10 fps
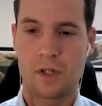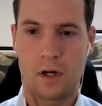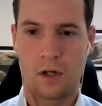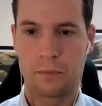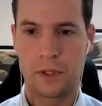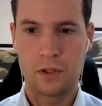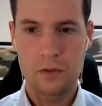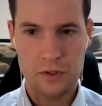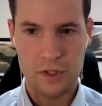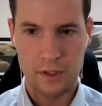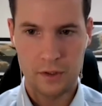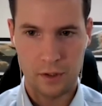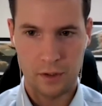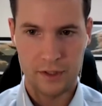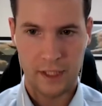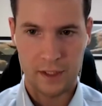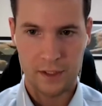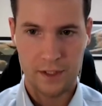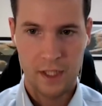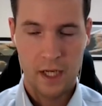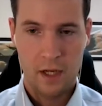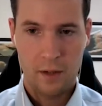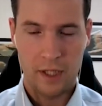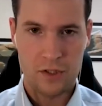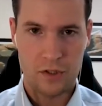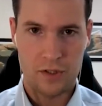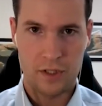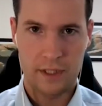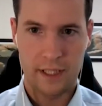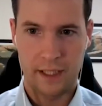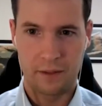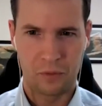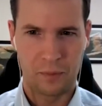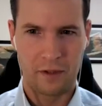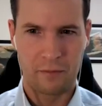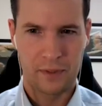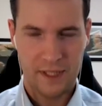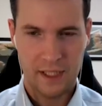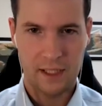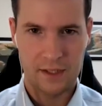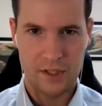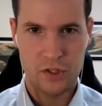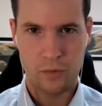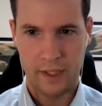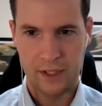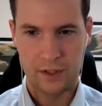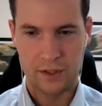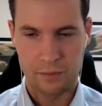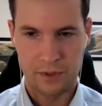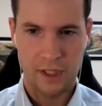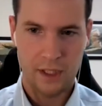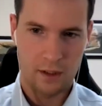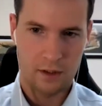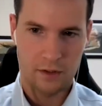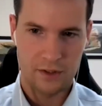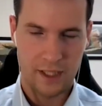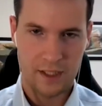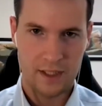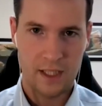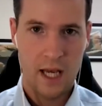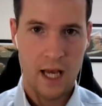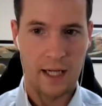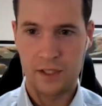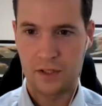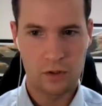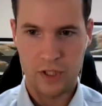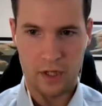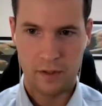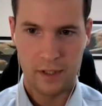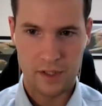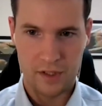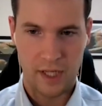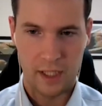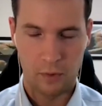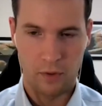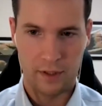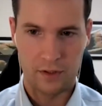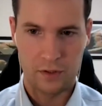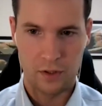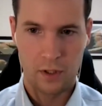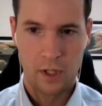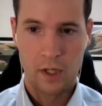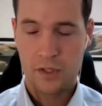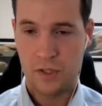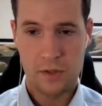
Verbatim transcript: can't be used in those contexts. It's just that it will be in particular situations, in particular contexts, and it's not generally a sustainable thing to do. So the